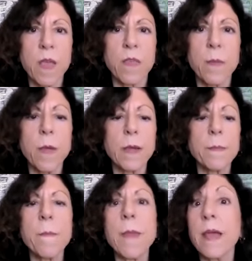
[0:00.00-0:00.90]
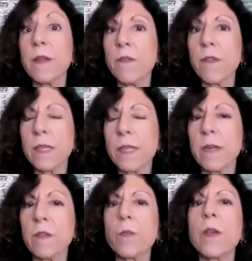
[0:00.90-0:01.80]
that might manifest and
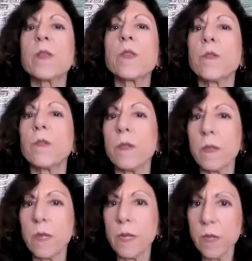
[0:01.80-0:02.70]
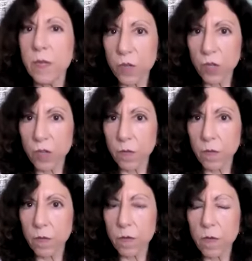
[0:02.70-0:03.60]
express certain
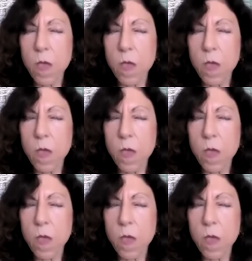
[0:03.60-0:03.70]
conditions.